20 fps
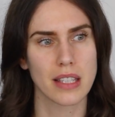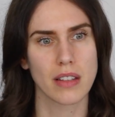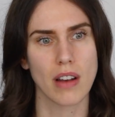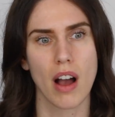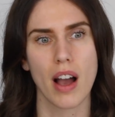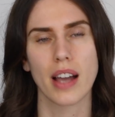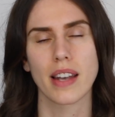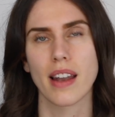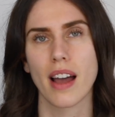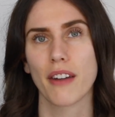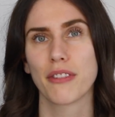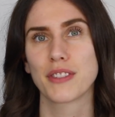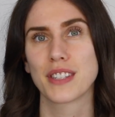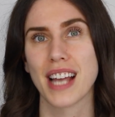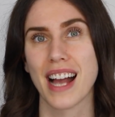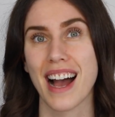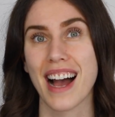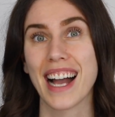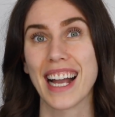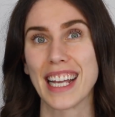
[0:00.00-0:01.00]
is not enough
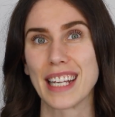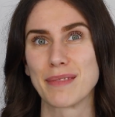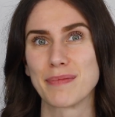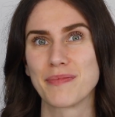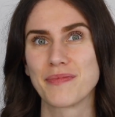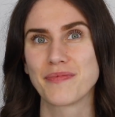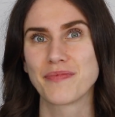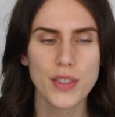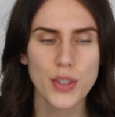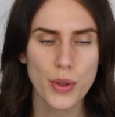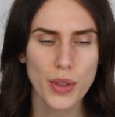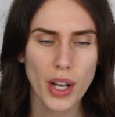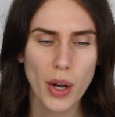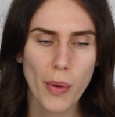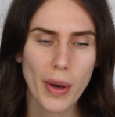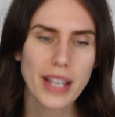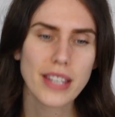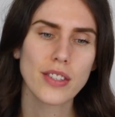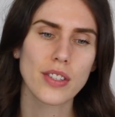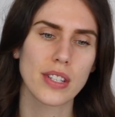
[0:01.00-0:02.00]
time. So the
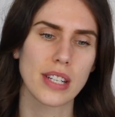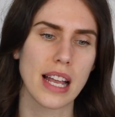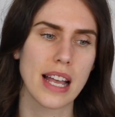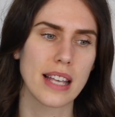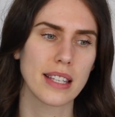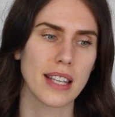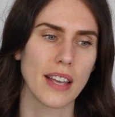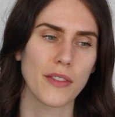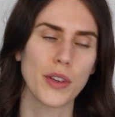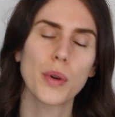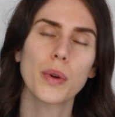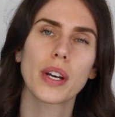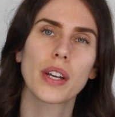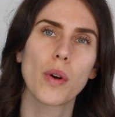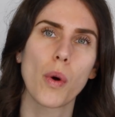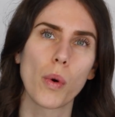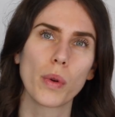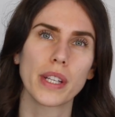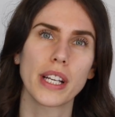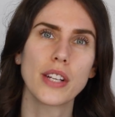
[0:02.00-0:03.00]
question is if you could
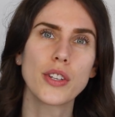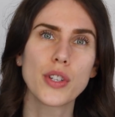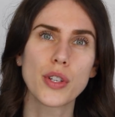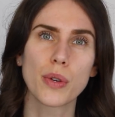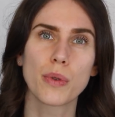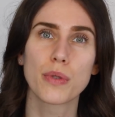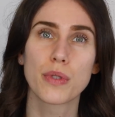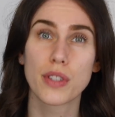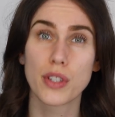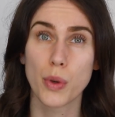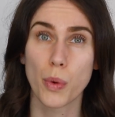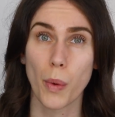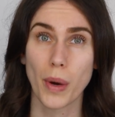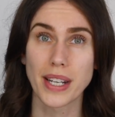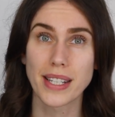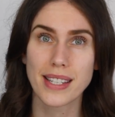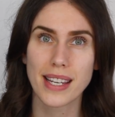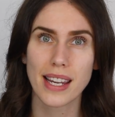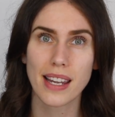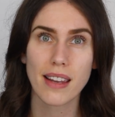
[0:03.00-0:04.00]
only choose choose
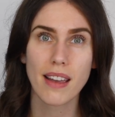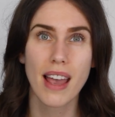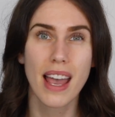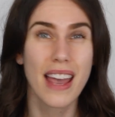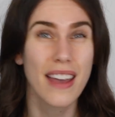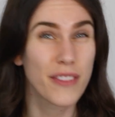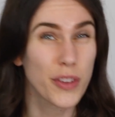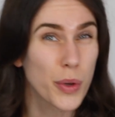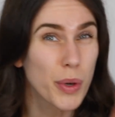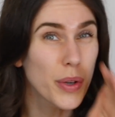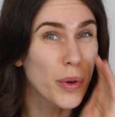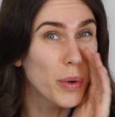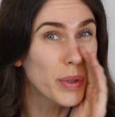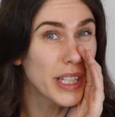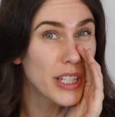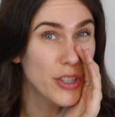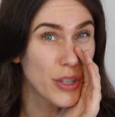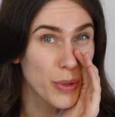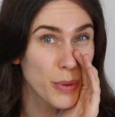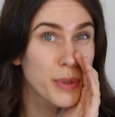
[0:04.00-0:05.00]
20, if you could
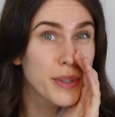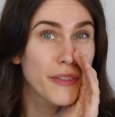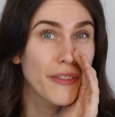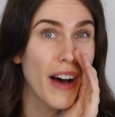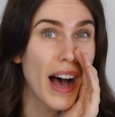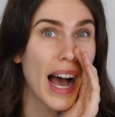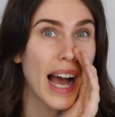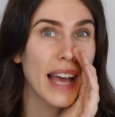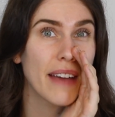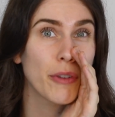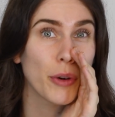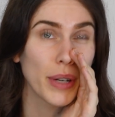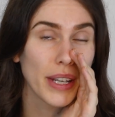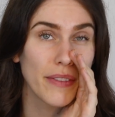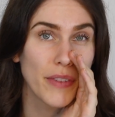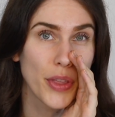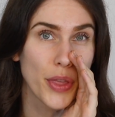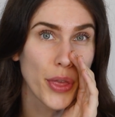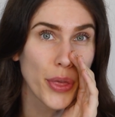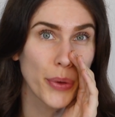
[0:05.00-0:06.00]
only choose five or
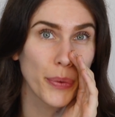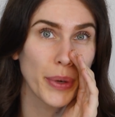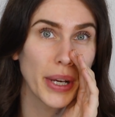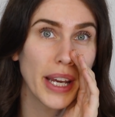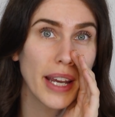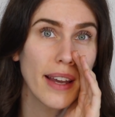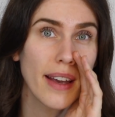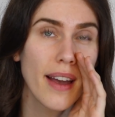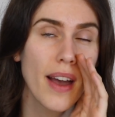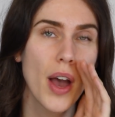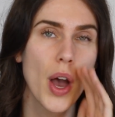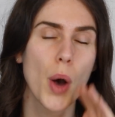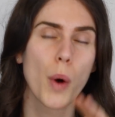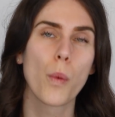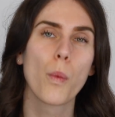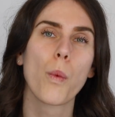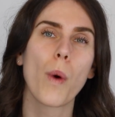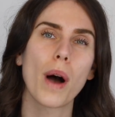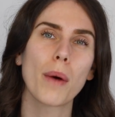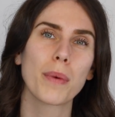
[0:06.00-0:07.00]
even three,
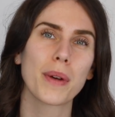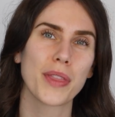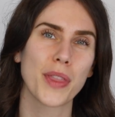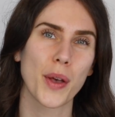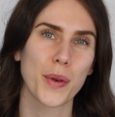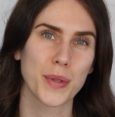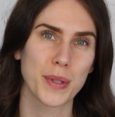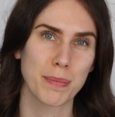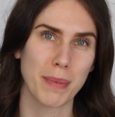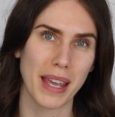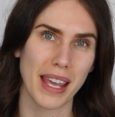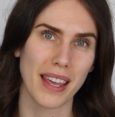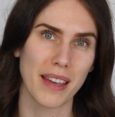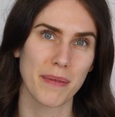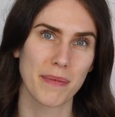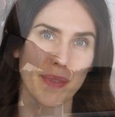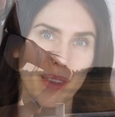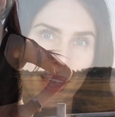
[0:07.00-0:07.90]
what would those be?